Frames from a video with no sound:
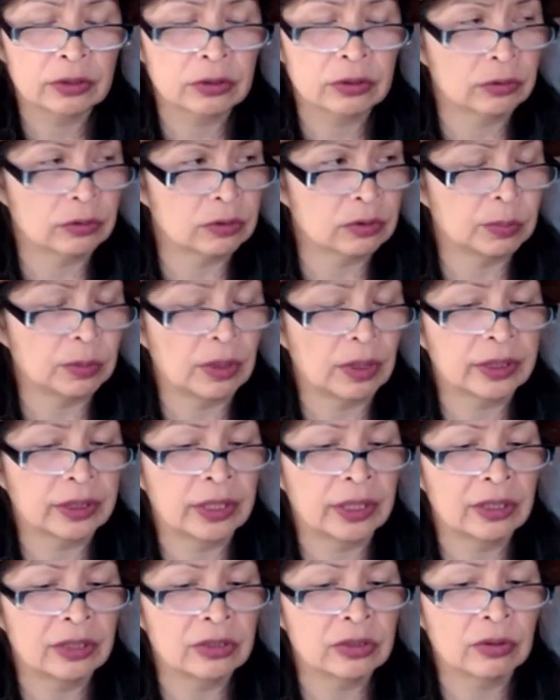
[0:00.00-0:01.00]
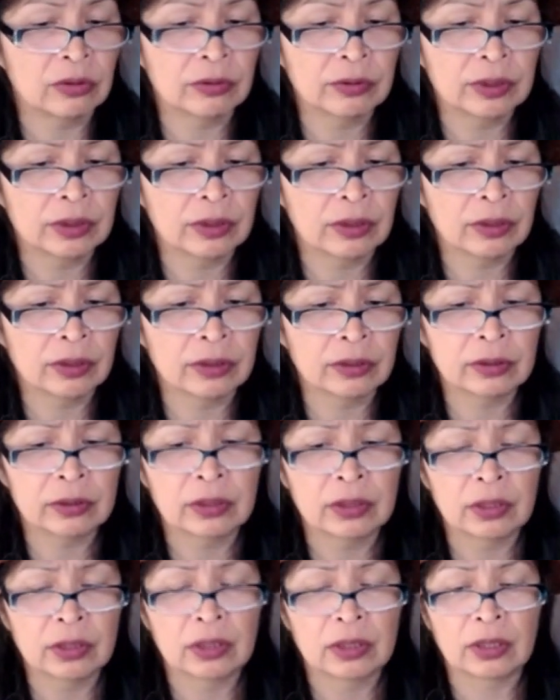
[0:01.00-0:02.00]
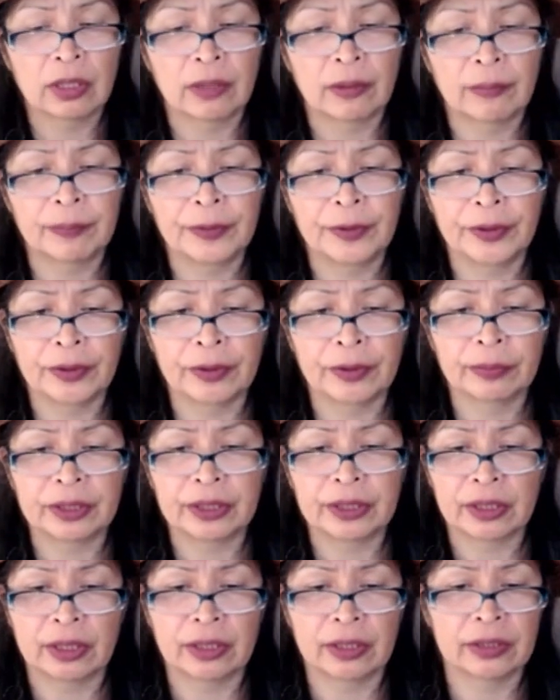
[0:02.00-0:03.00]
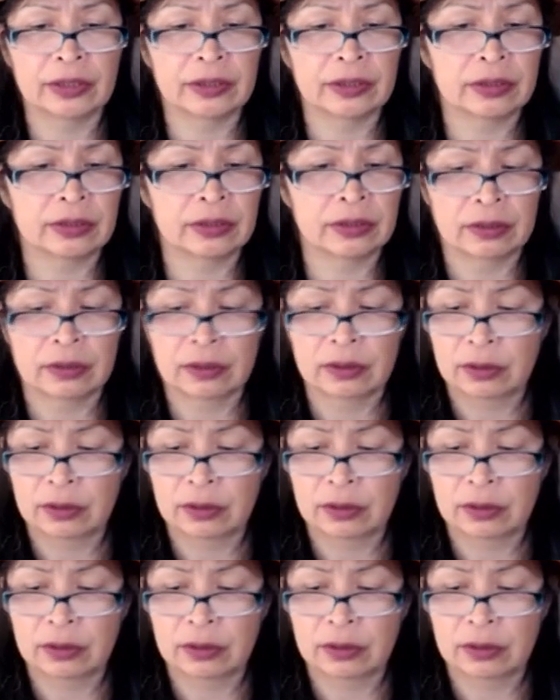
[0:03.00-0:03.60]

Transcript: So there's blockades going on up there because,